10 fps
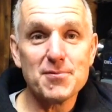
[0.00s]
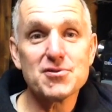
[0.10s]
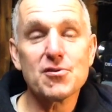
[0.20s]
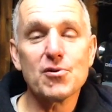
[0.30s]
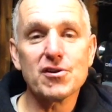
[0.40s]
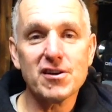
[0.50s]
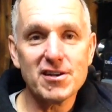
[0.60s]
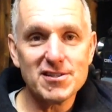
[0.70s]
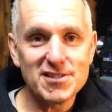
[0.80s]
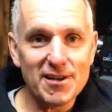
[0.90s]
It's a really
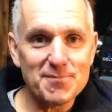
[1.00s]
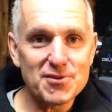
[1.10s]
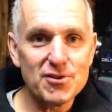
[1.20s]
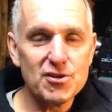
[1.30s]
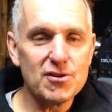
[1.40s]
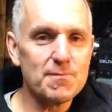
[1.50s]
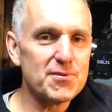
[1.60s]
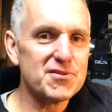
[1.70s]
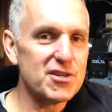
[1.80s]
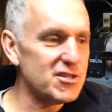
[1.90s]
good tip. So you can
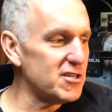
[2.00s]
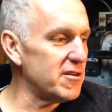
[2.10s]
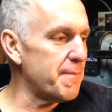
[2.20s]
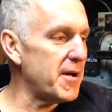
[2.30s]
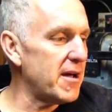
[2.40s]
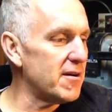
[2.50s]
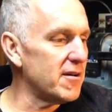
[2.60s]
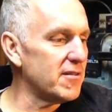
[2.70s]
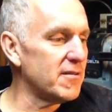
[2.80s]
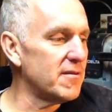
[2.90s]
position your pattern
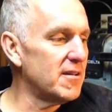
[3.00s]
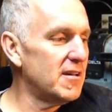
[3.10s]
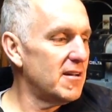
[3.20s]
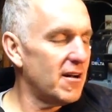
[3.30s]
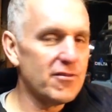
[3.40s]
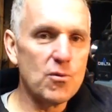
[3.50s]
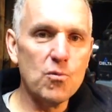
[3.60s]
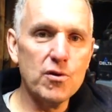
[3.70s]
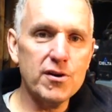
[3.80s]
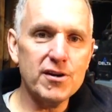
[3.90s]
on the
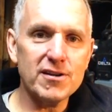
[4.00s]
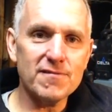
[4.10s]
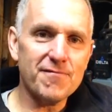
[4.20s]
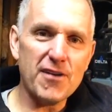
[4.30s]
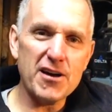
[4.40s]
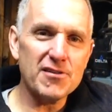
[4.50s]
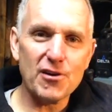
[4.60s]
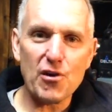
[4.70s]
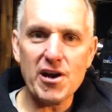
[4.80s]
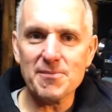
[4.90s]
wood and find the
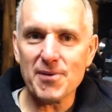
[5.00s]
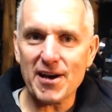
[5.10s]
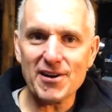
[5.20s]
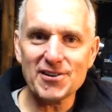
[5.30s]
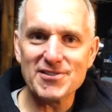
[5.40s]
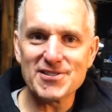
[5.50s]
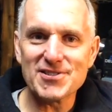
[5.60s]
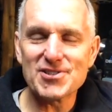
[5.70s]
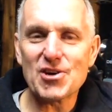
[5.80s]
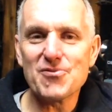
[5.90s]
green patterns and
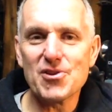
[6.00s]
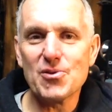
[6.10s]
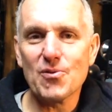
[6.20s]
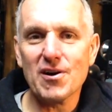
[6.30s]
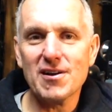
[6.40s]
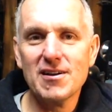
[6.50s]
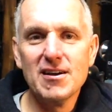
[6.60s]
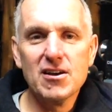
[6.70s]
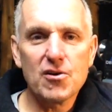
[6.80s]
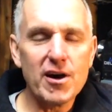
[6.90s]
stuff that you want.
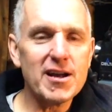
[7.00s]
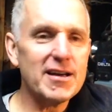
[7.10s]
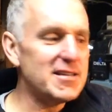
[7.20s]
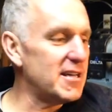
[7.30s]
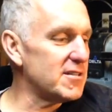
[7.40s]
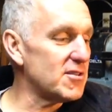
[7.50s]
Great idea.